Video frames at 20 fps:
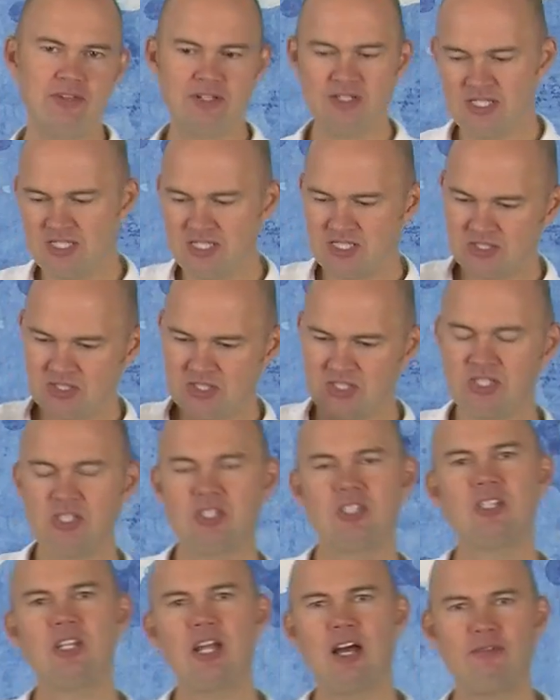and hear
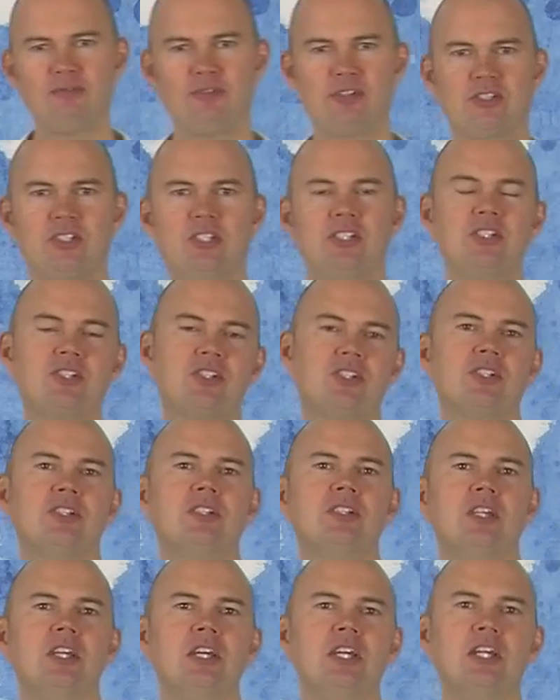teaching after teaching,